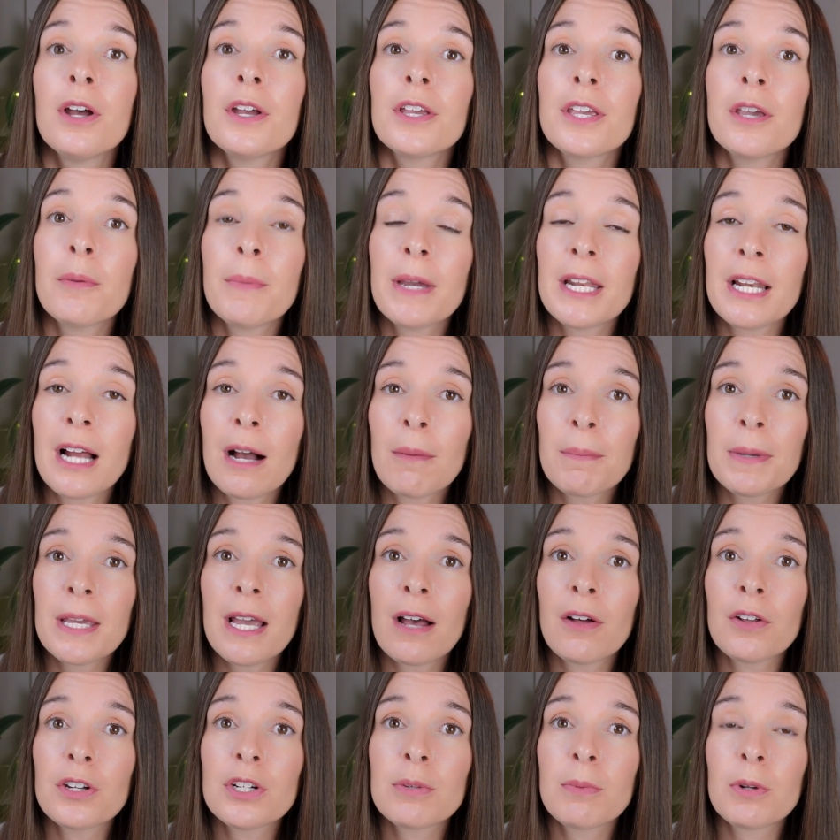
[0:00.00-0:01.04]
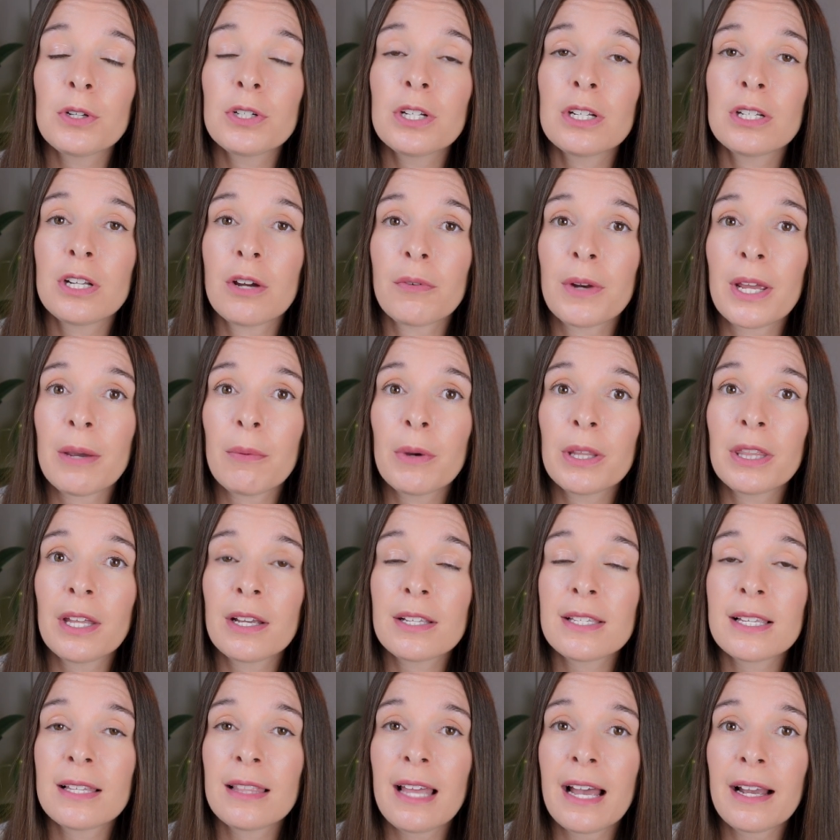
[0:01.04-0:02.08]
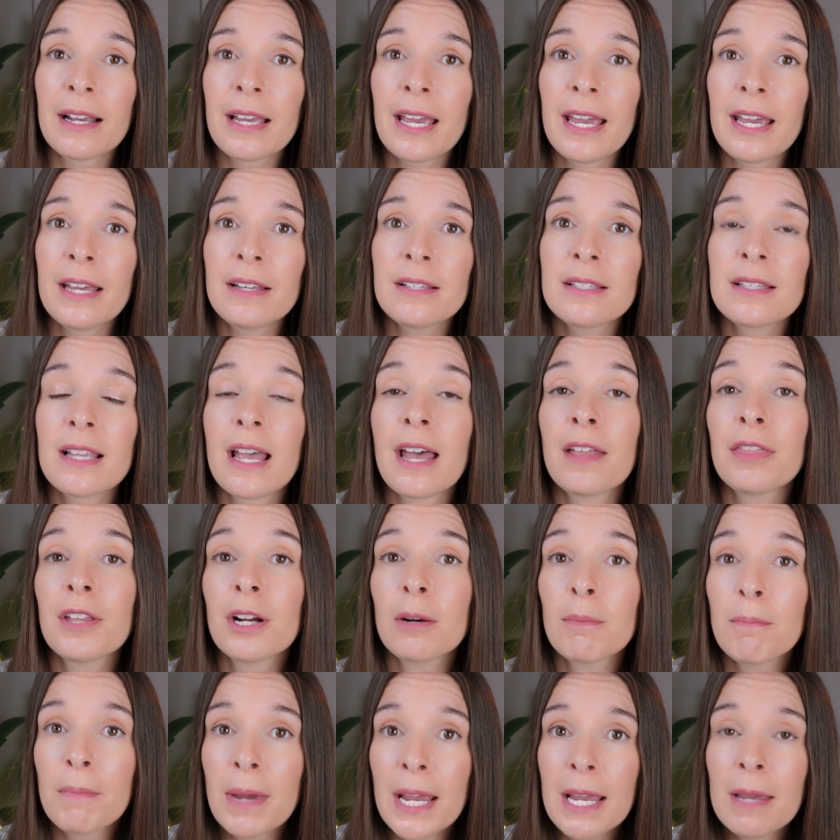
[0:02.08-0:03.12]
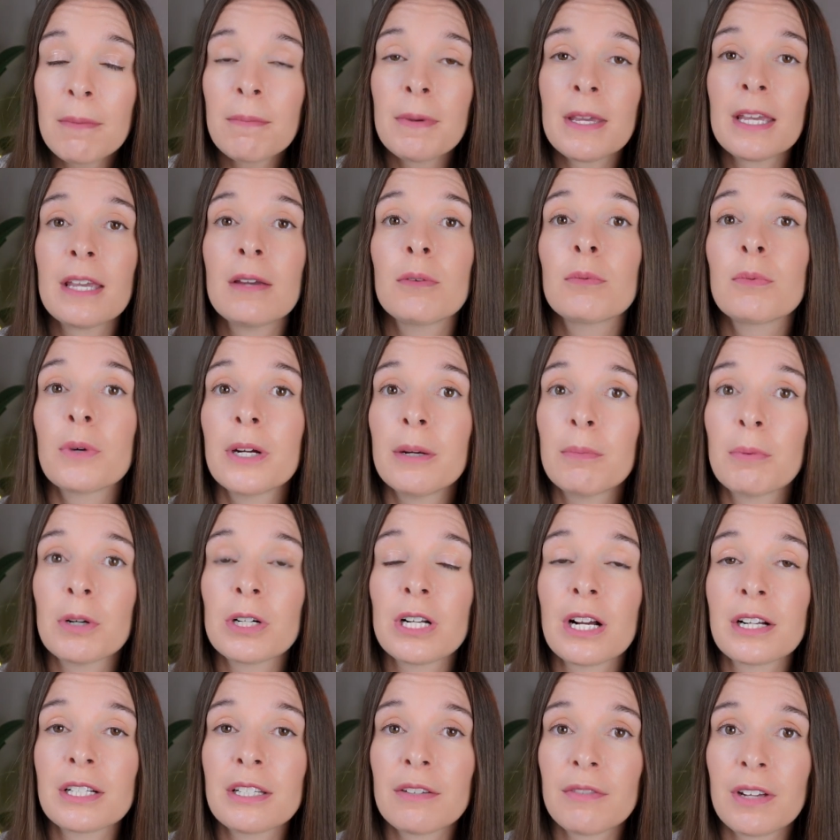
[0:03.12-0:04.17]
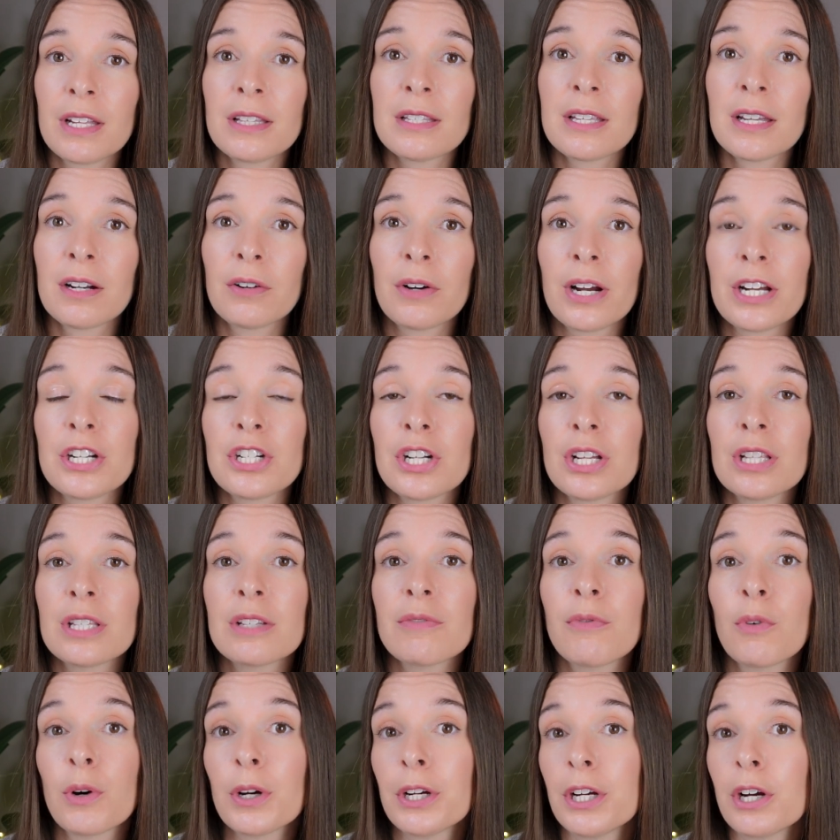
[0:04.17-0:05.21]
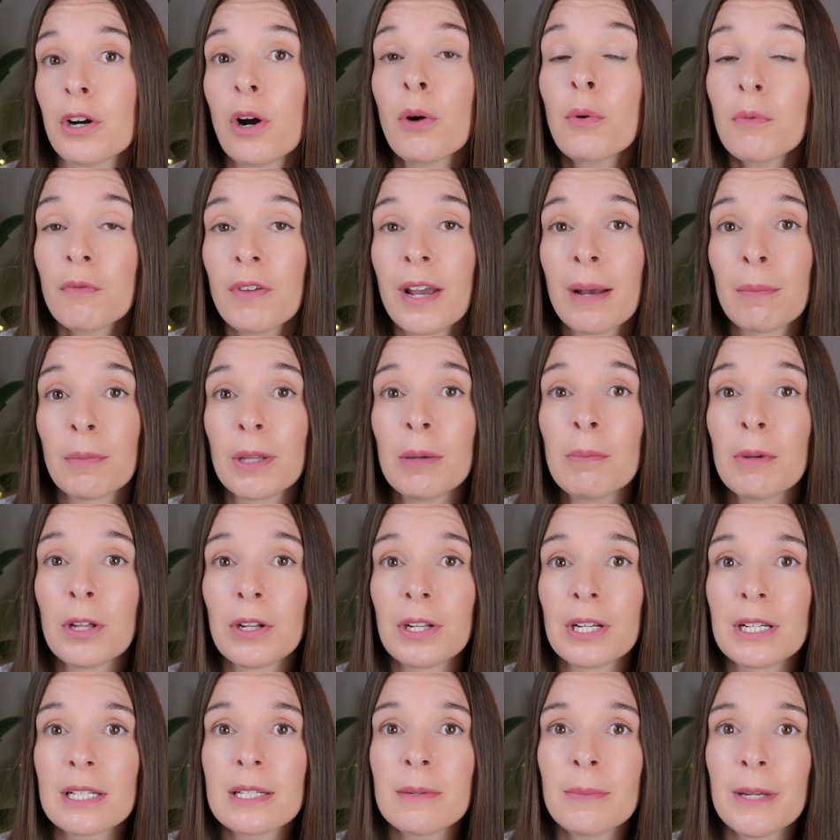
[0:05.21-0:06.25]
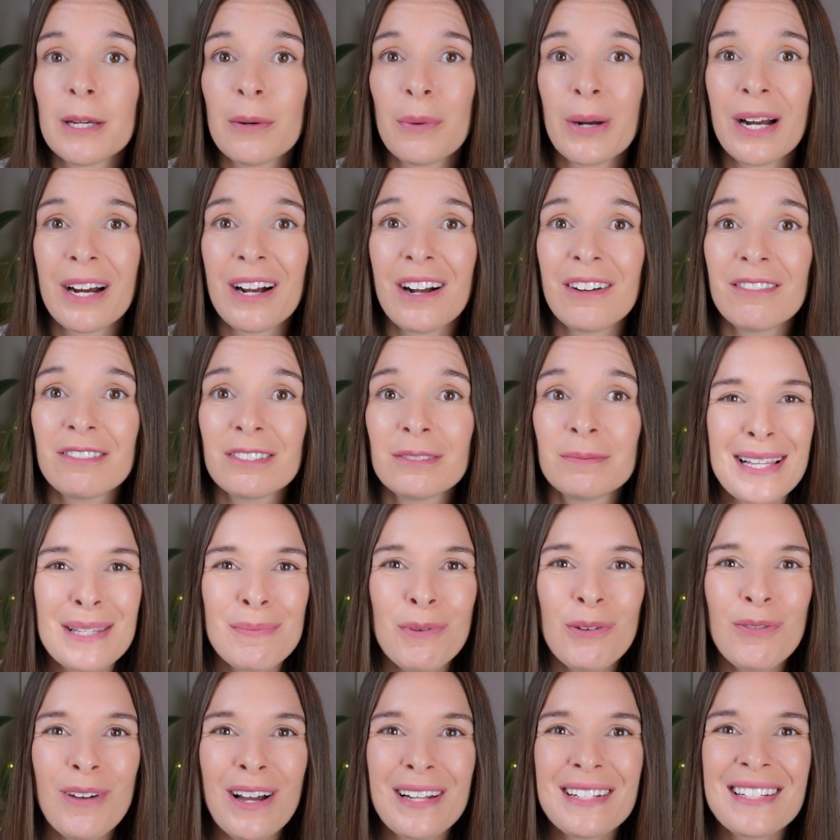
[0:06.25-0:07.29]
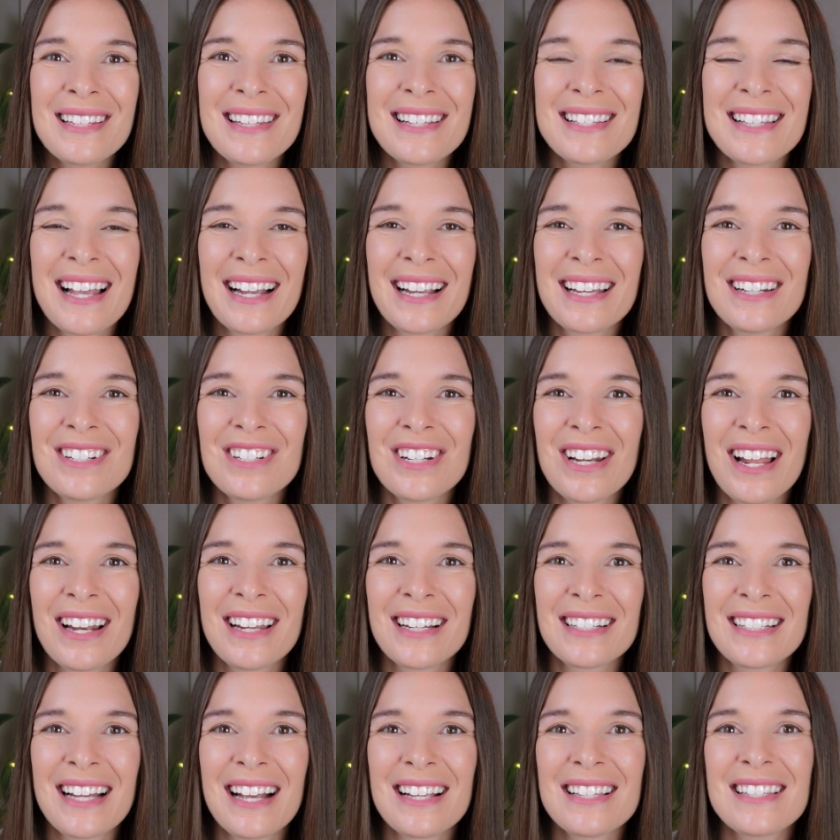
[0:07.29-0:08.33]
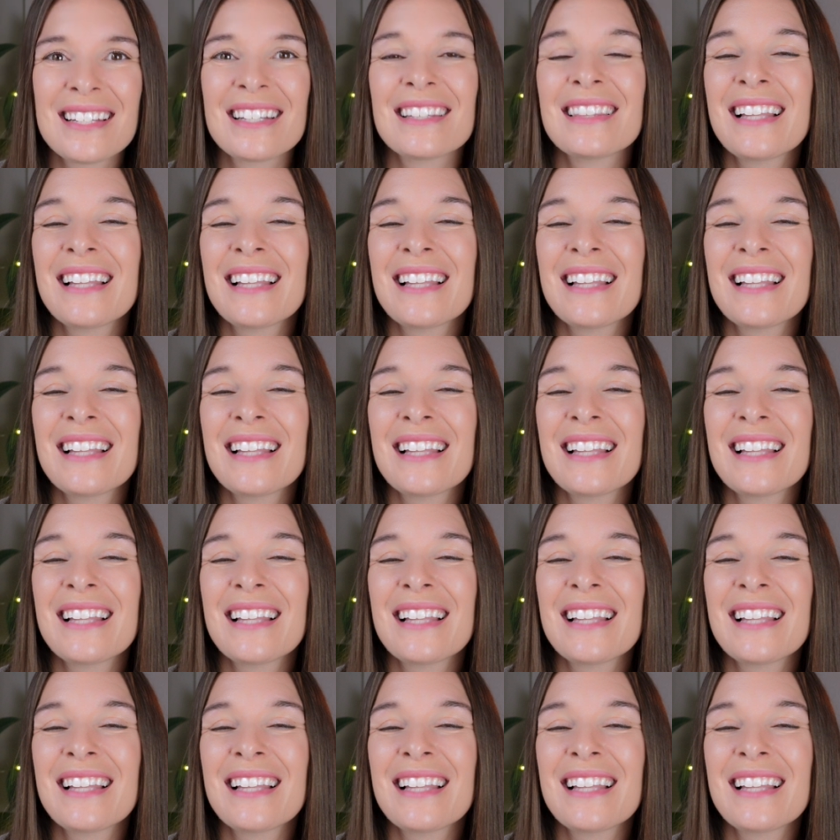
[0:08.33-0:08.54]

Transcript: You may not be eligible to donate with us in that case, and there may be reproductive considerations for your own family building to be aware of. Let's move on to the second genetic test.